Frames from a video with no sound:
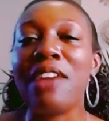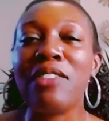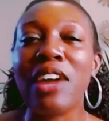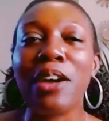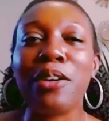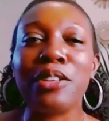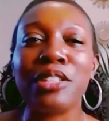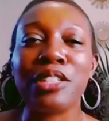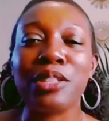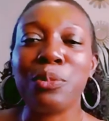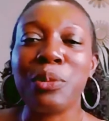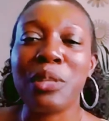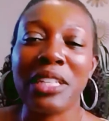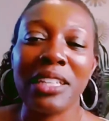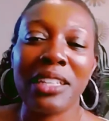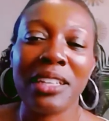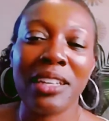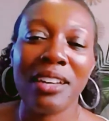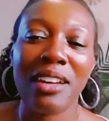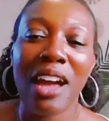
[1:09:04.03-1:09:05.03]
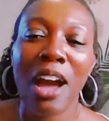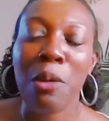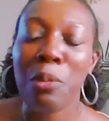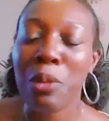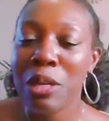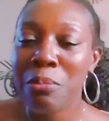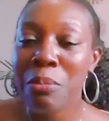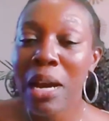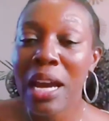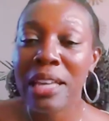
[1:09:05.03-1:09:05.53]
hours a week, I
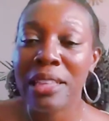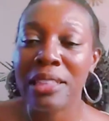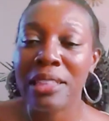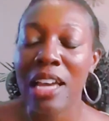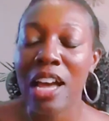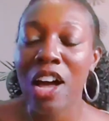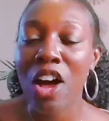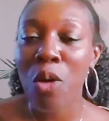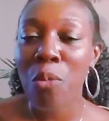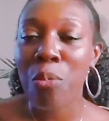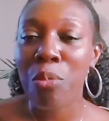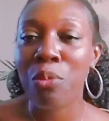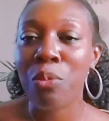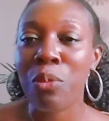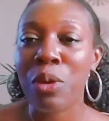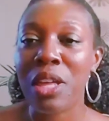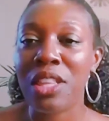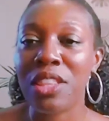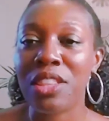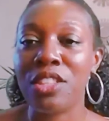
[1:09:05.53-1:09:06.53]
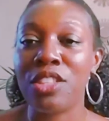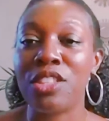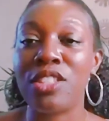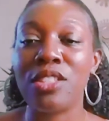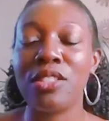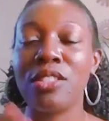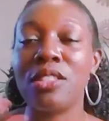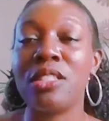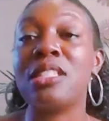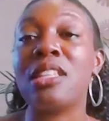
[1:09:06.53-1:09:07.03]
wouldn't mind help with
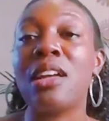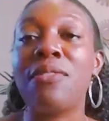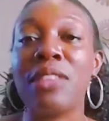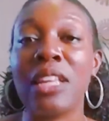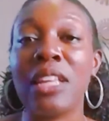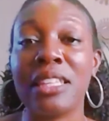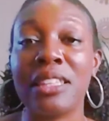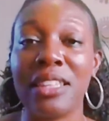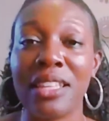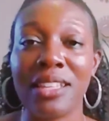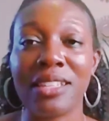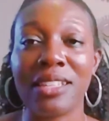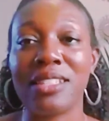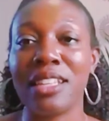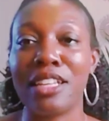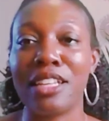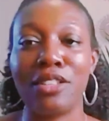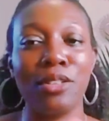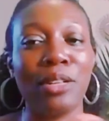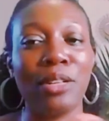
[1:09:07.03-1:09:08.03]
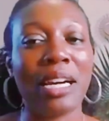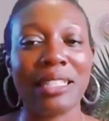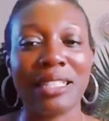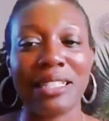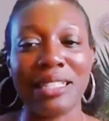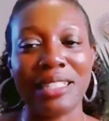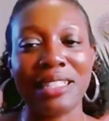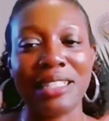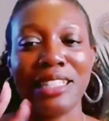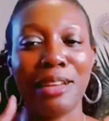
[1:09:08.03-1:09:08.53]
stuff like this. Like you guys
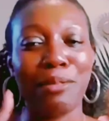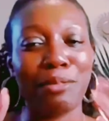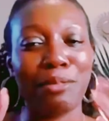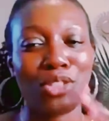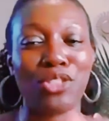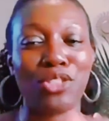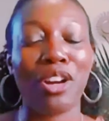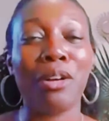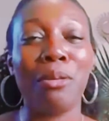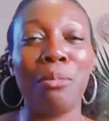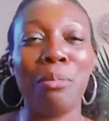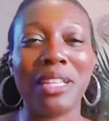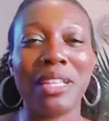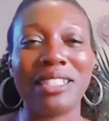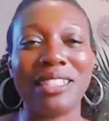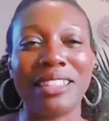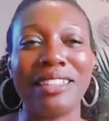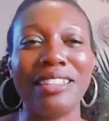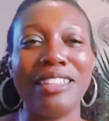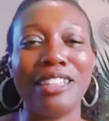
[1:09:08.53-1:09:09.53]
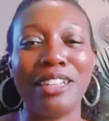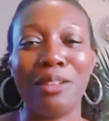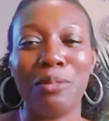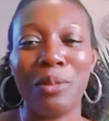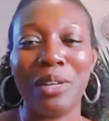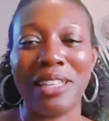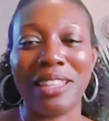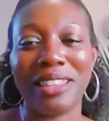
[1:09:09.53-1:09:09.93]
can see, I'm struggle busing here with